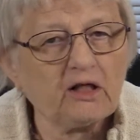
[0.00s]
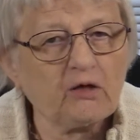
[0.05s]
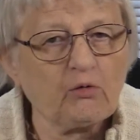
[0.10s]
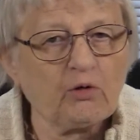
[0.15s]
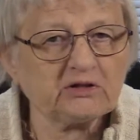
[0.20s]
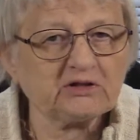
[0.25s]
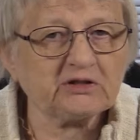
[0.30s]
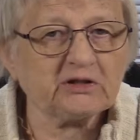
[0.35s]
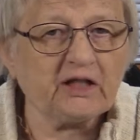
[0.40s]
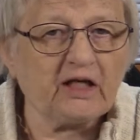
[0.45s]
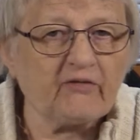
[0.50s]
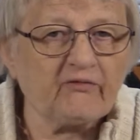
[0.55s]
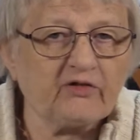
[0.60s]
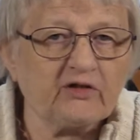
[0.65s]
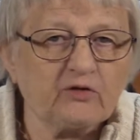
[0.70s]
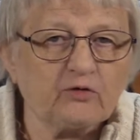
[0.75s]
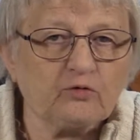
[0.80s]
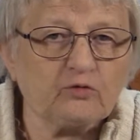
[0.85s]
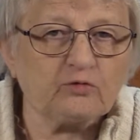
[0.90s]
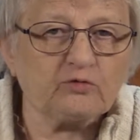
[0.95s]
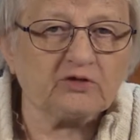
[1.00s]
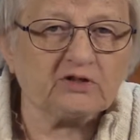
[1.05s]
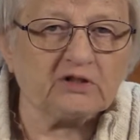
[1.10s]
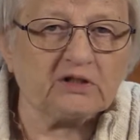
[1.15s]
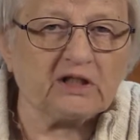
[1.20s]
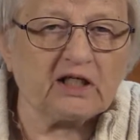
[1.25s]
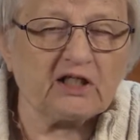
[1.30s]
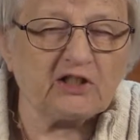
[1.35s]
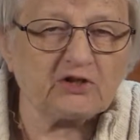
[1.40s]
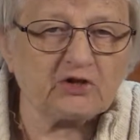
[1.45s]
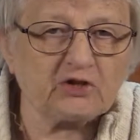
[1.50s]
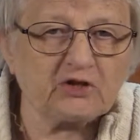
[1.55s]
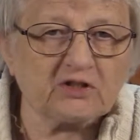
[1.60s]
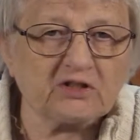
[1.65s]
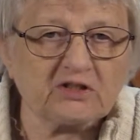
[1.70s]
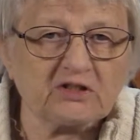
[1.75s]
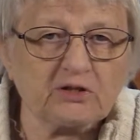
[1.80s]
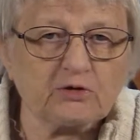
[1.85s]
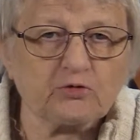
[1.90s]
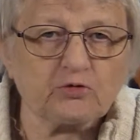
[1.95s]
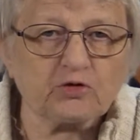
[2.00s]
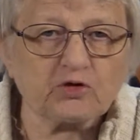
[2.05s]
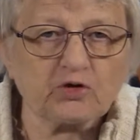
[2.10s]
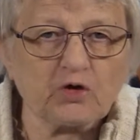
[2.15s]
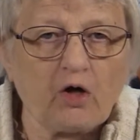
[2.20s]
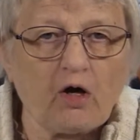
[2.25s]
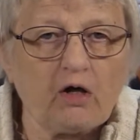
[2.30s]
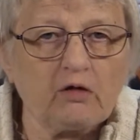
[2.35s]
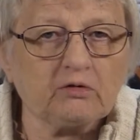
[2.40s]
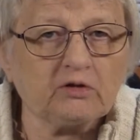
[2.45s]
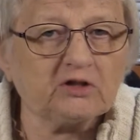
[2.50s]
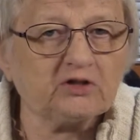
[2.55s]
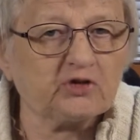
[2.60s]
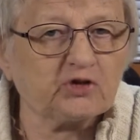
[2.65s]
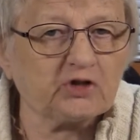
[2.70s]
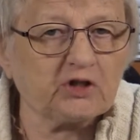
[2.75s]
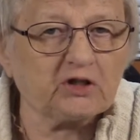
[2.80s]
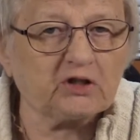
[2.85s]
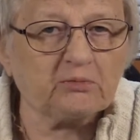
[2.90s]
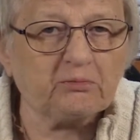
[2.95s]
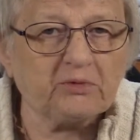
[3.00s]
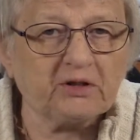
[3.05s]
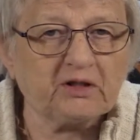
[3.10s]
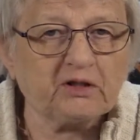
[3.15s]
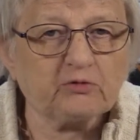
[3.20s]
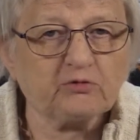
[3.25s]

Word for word: I wasn't having hallucinations. This was all legitimate.